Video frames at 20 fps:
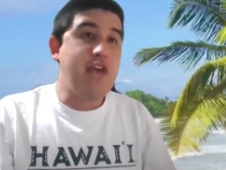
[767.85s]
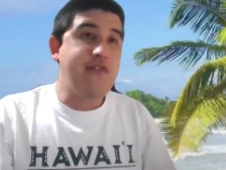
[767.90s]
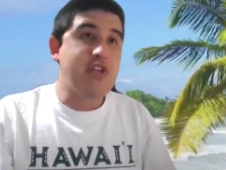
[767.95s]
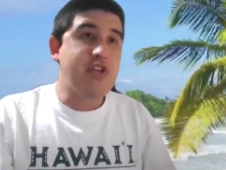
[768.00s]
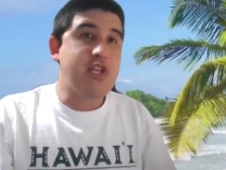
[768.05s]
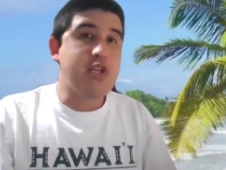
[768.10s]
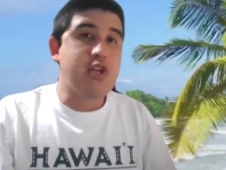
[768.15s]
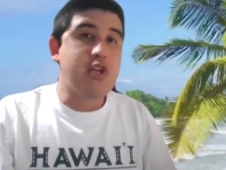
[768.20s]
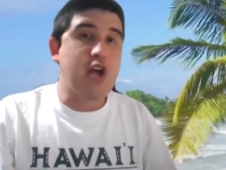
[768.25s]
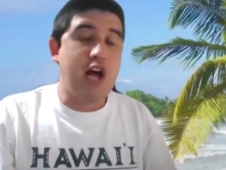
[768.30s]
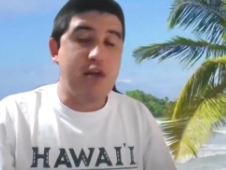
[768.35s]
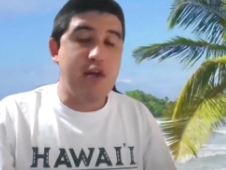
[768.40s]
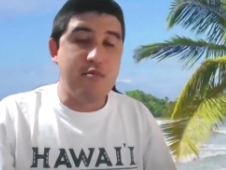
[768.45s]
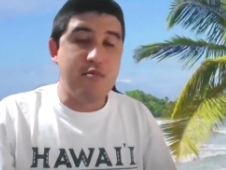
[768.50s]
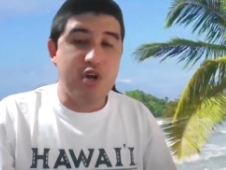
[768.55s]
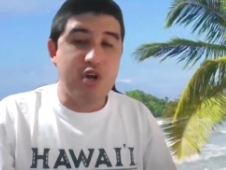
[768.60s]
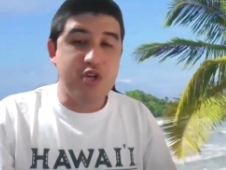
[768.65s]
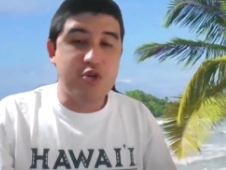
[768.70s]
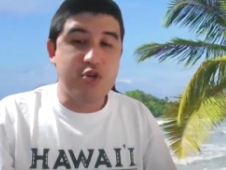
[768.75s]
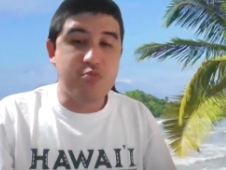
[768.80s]
Davis has
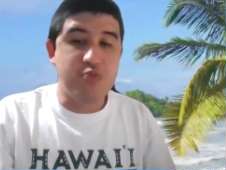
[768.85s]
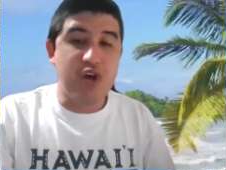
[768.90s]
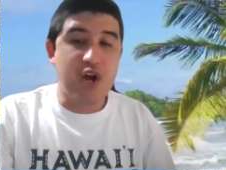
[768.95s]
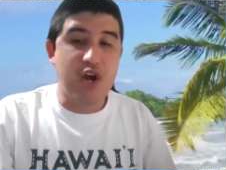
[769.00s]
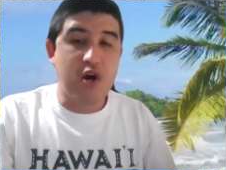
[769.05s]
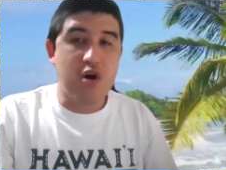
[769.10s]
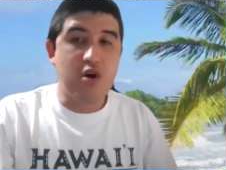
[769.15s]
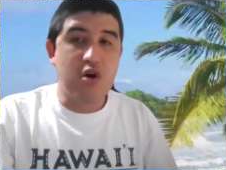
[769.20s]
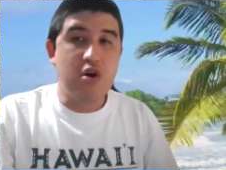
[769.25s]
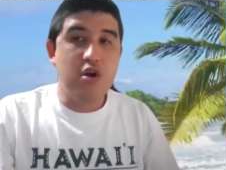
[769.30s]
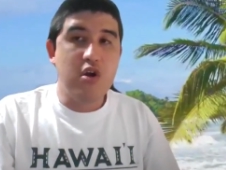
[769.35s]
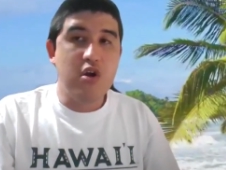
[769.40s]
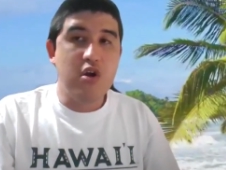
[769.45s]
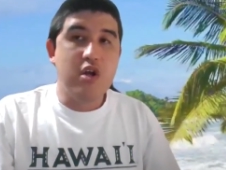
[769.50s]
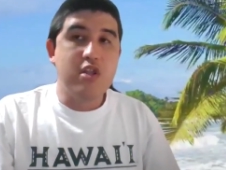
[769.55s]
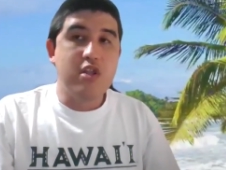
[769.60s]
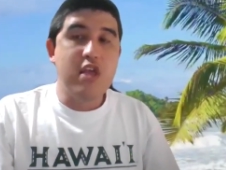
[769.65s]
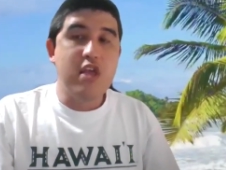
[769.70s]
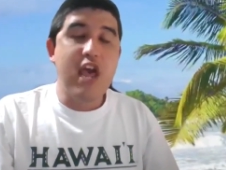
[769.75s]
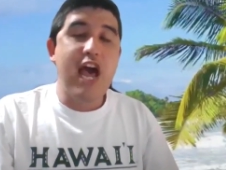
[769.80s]
gotten much better.
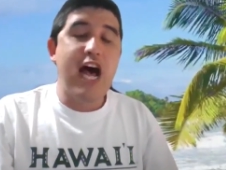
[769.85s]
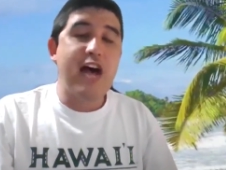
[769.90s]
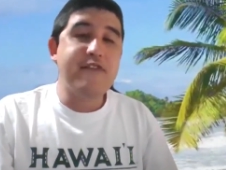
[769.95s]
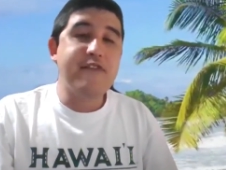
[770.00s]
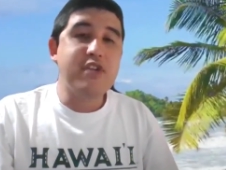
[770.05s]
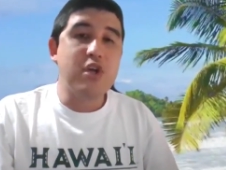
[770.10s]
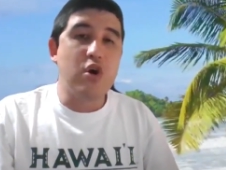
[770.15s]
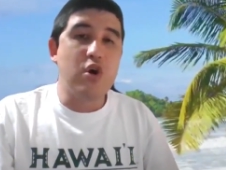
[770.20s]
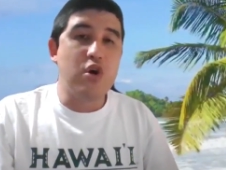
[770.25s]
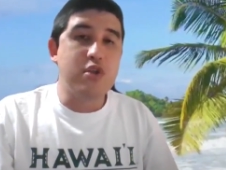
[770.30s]
They have